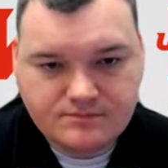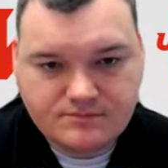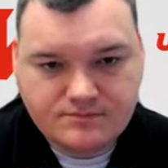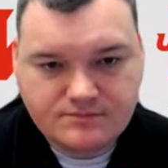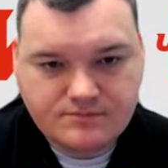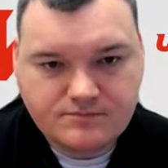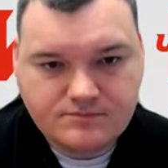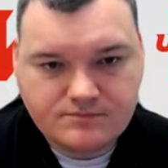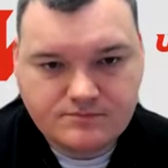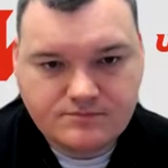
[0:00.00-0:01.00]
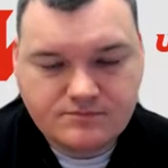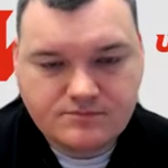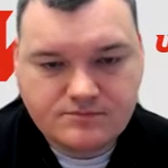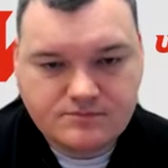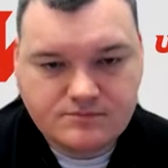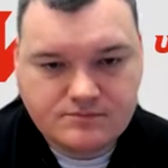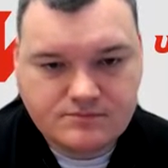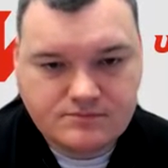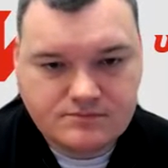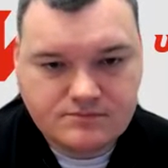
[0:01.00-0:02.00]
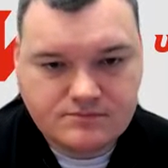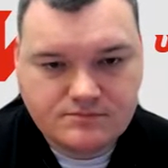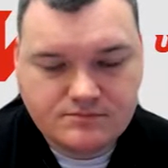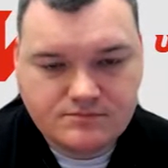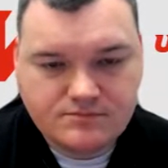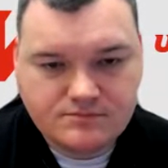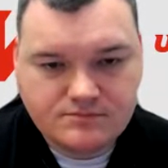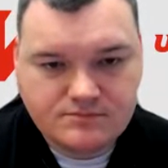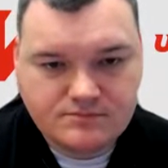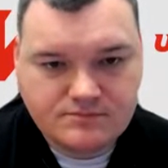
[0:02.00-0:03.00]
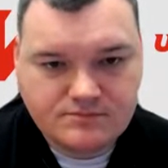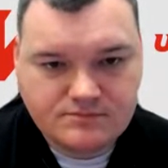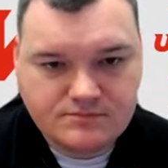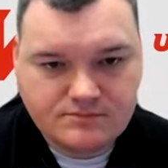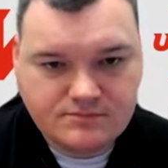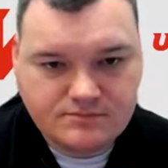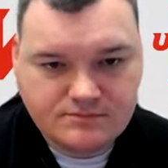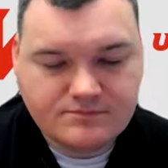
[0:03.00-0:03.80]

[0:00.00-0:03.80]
(not speaking)